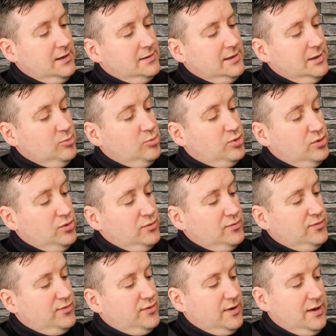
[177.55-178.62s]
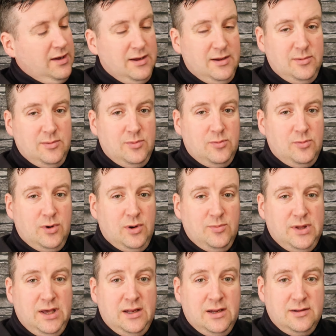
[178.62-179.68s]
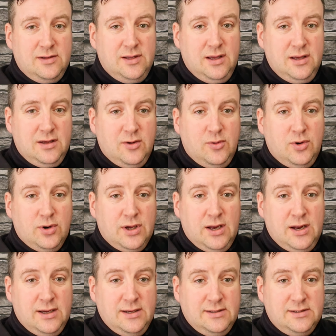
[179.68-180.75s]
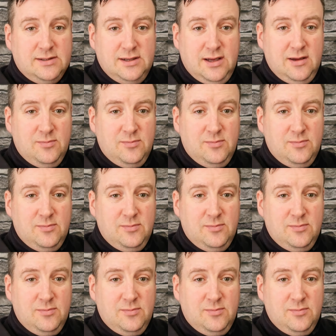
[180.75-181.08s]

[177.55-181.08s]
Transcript: to improve what I'm doing and to get organised.